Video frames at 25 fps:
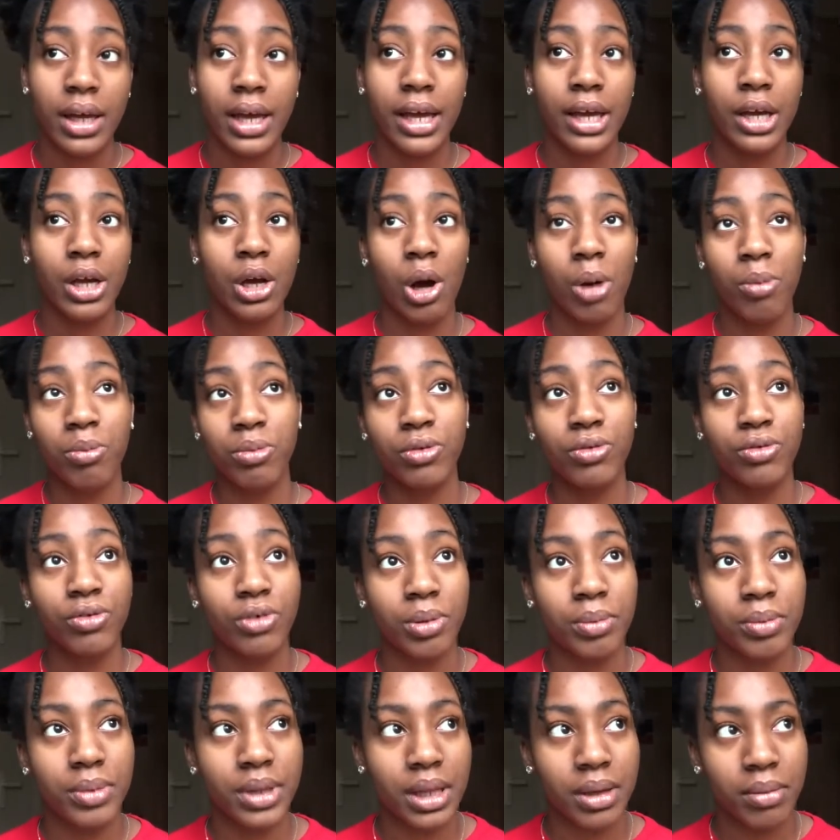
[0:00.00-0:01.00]
couple
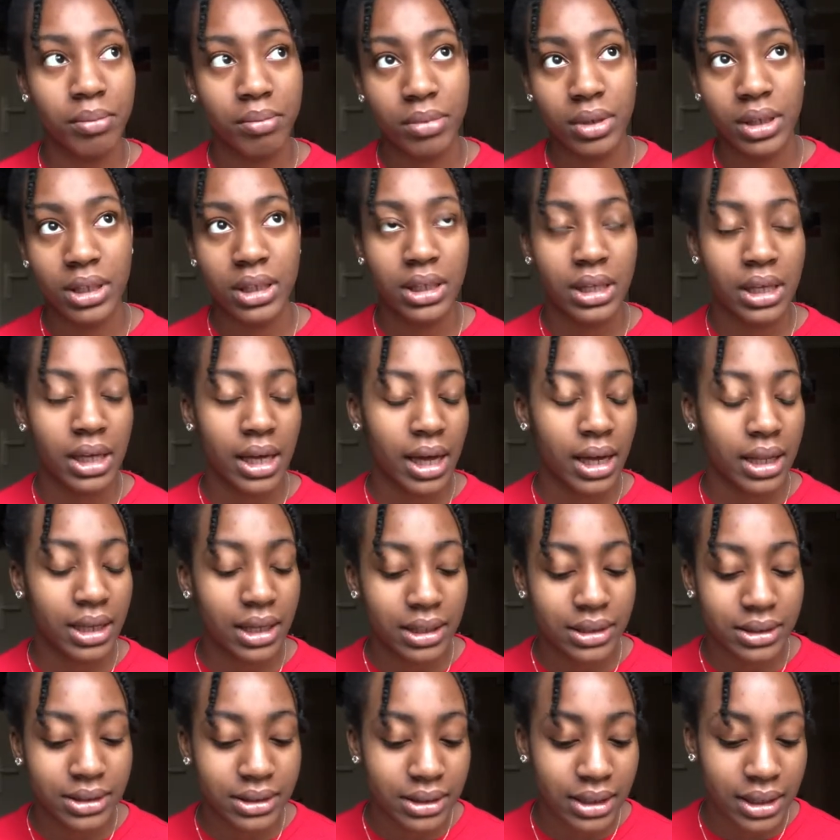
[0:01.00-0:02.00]
from them. But yeah,
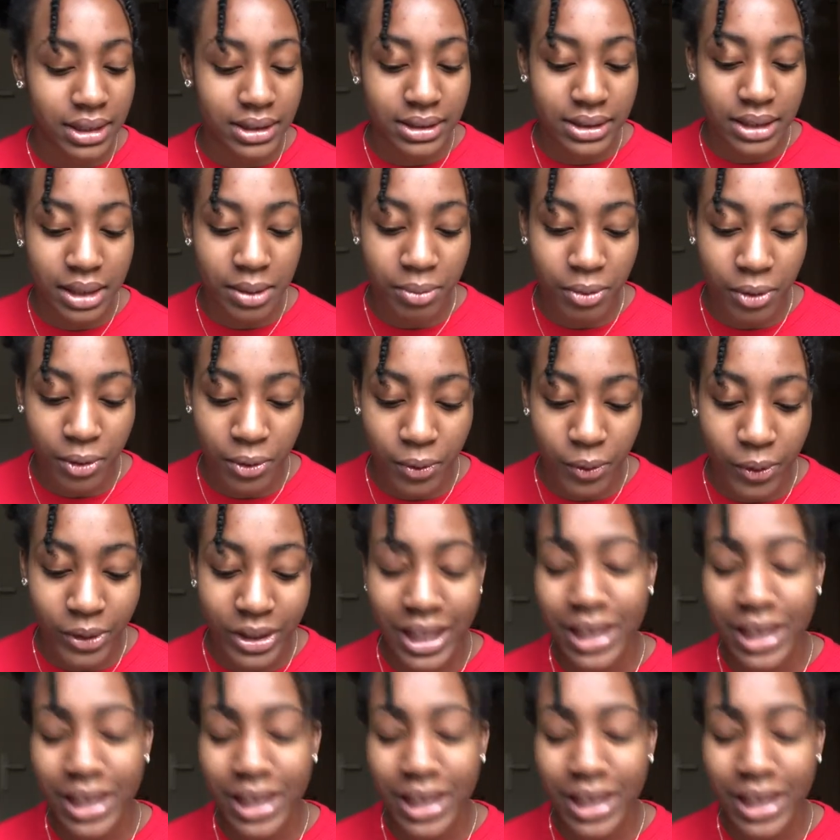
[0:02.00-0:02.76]
let's keep on going.